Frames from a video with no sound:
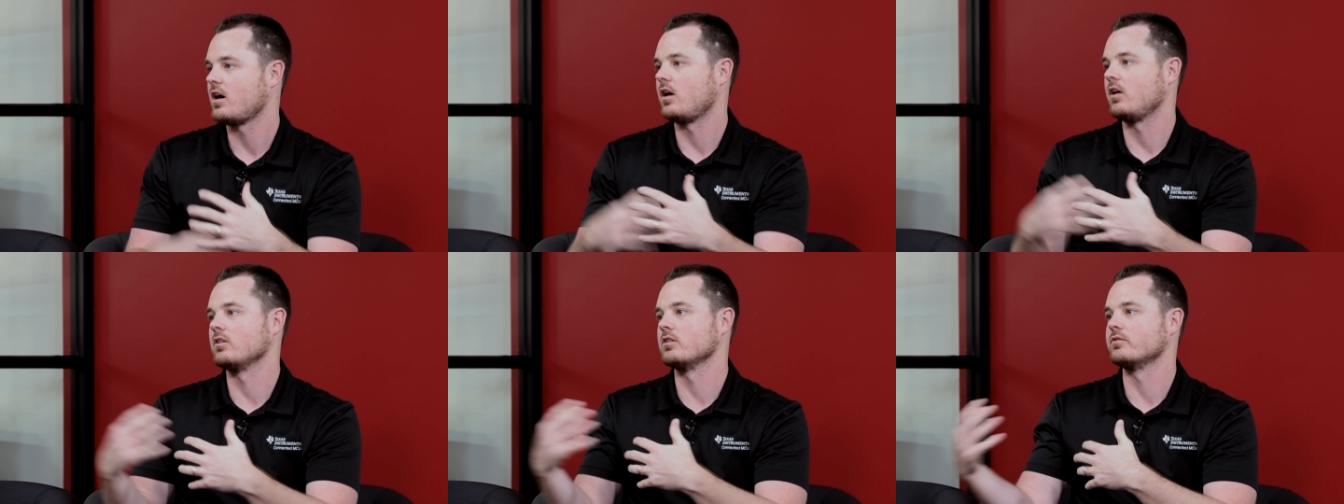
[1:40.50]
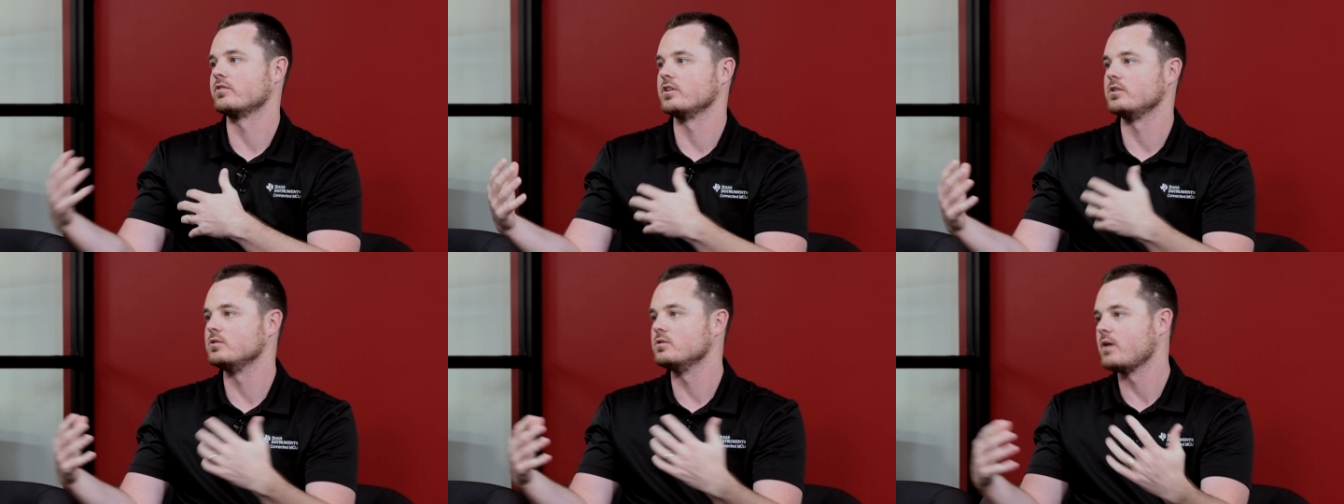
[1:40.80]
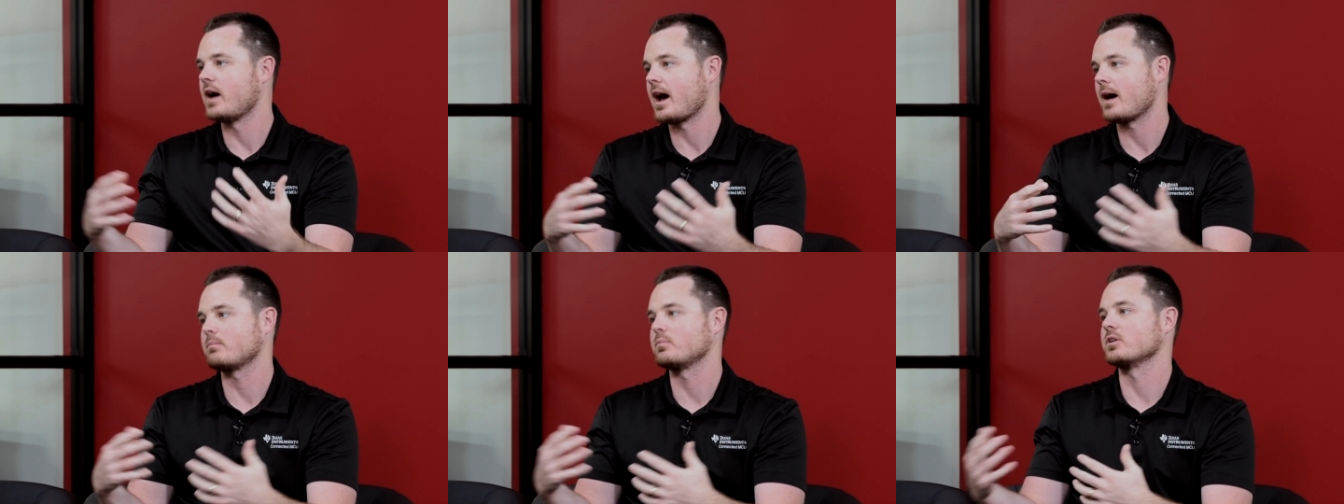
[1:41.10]
all of the new
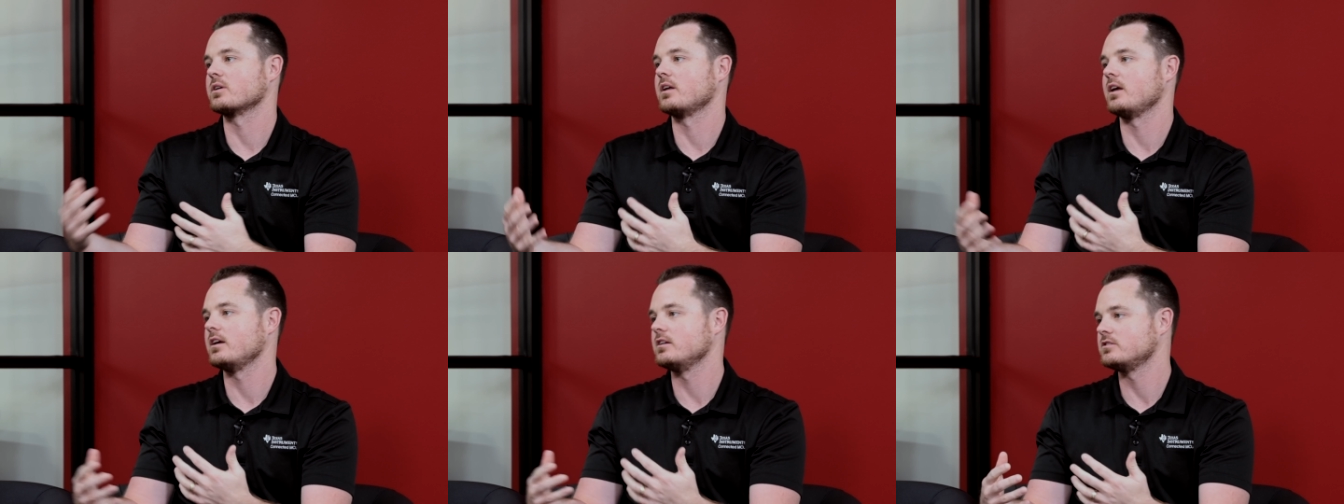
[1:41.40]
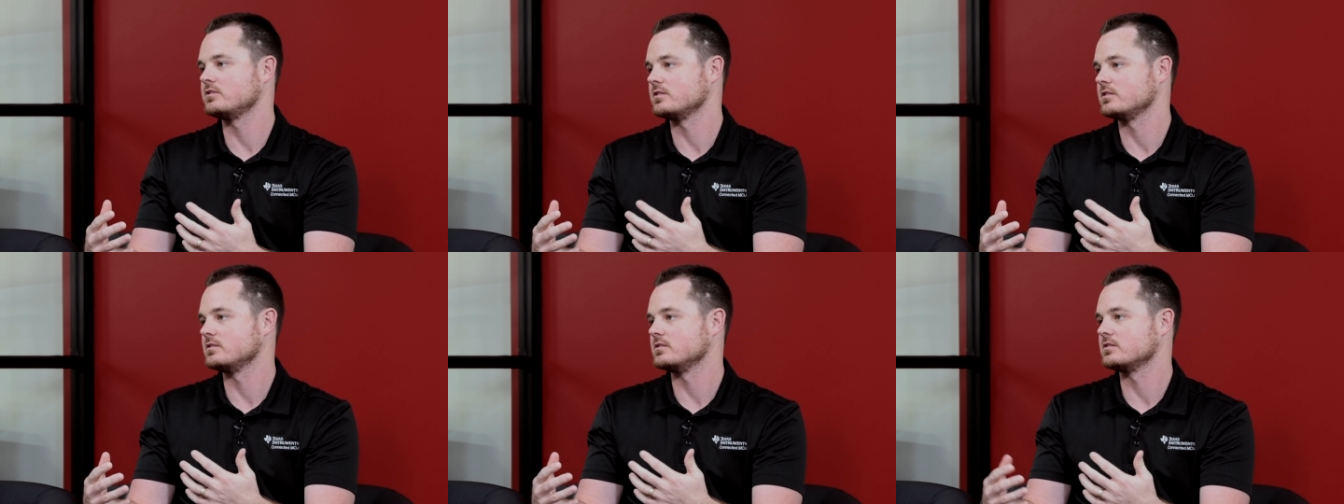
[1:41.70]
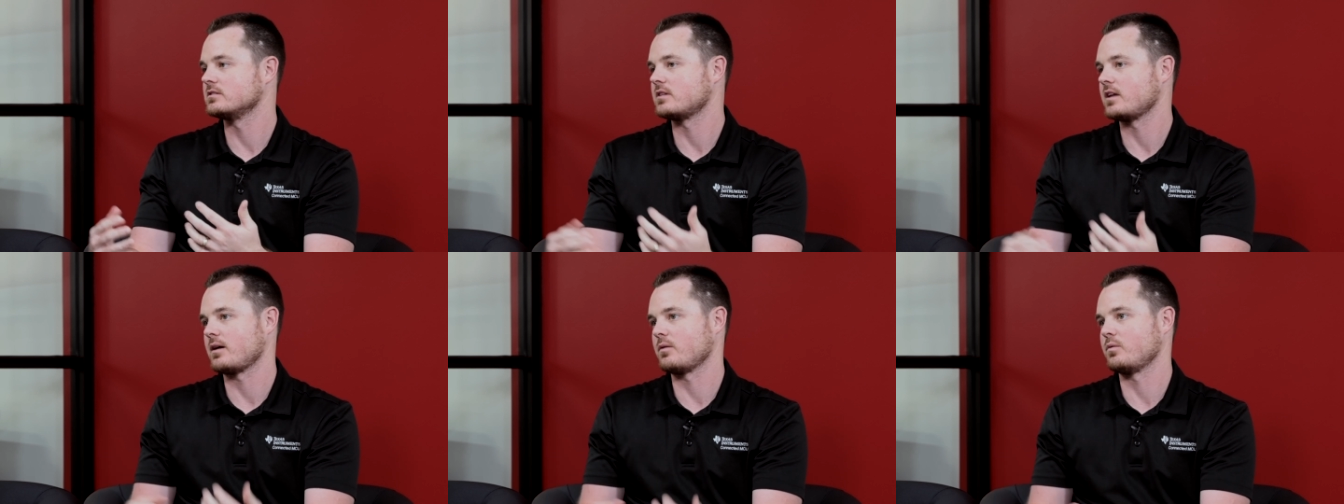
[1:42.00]

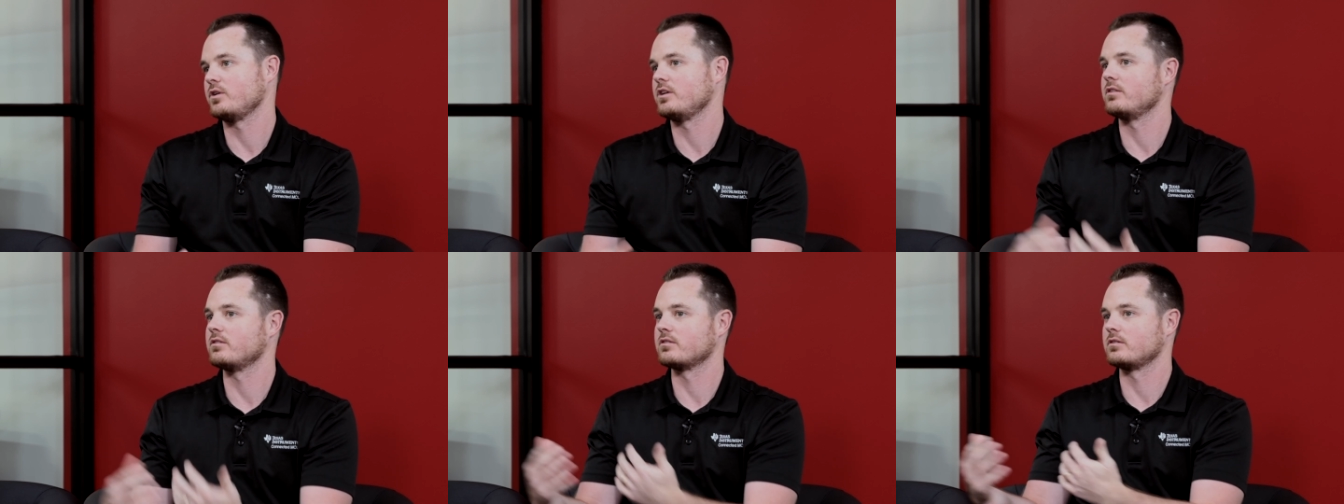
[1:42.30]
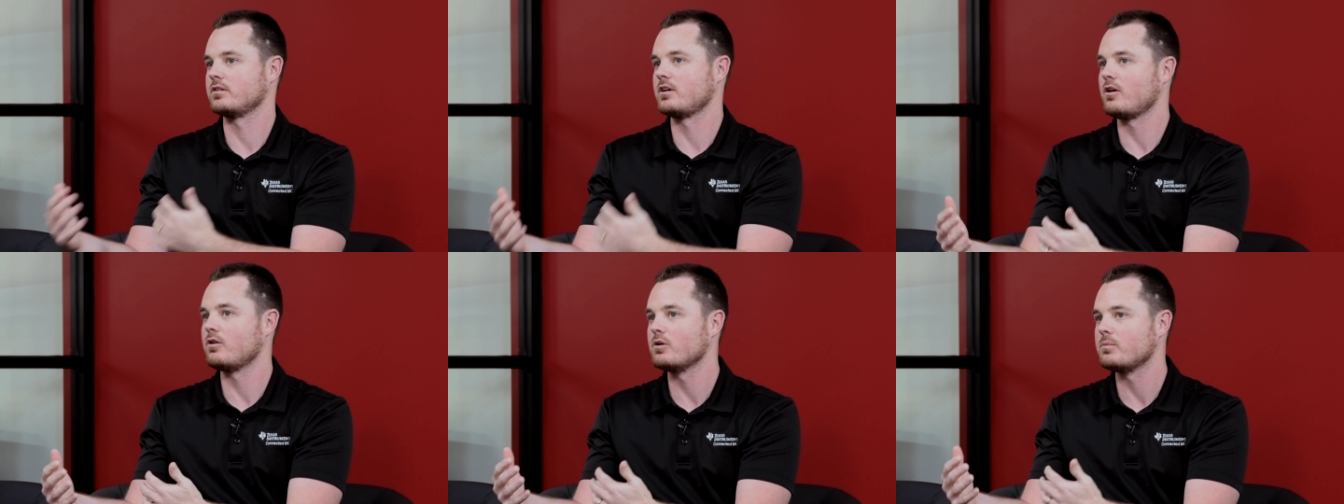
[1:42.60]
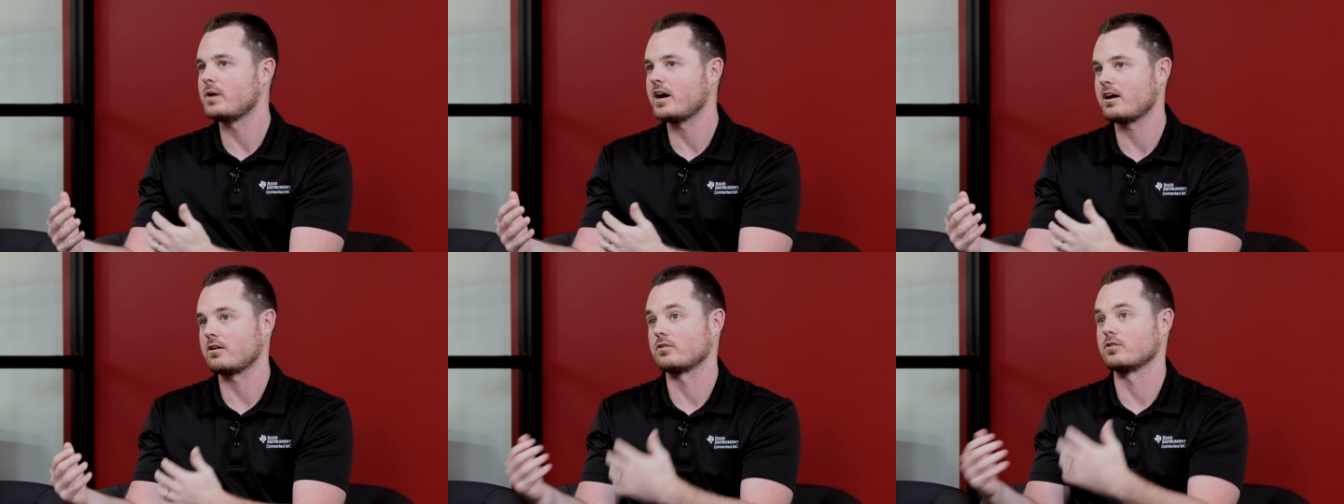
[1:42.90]
applications that we either know
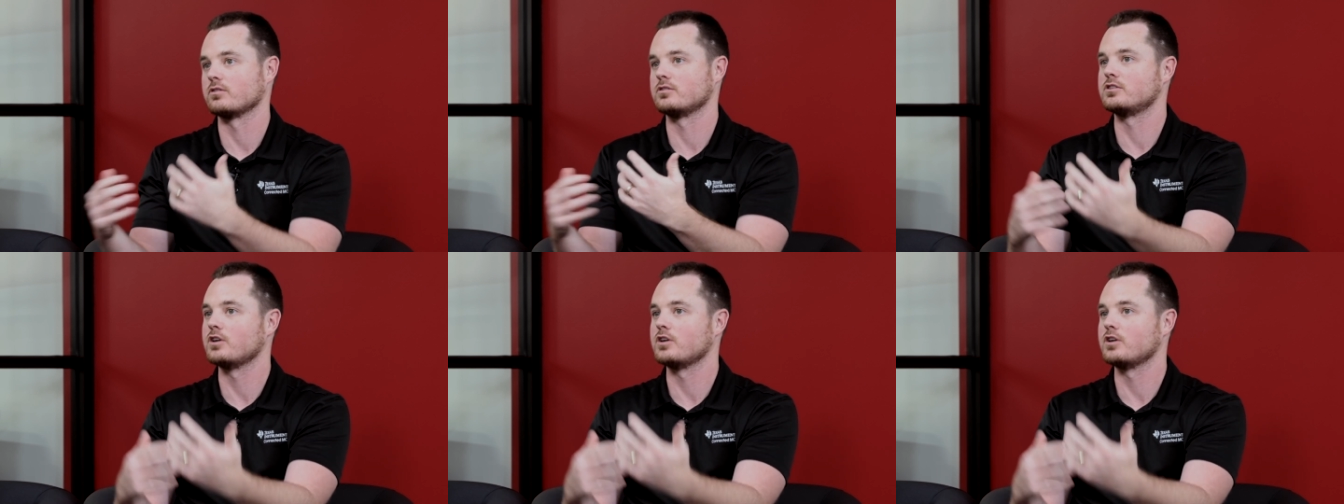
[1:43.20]
about or